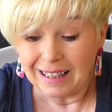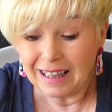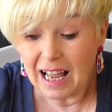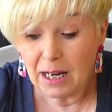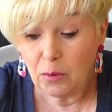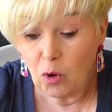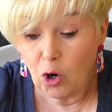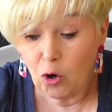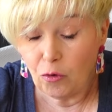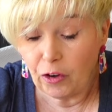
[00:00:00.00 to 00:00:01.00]
Light
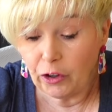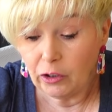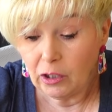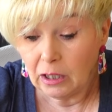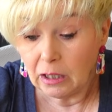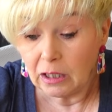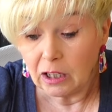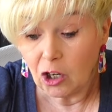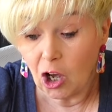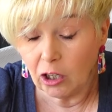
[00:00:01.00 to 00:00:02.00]
woven,
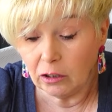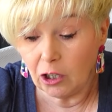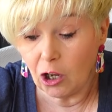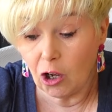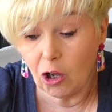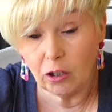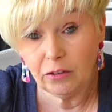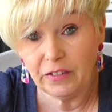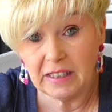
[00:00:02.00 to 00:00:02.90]
cotton lawn,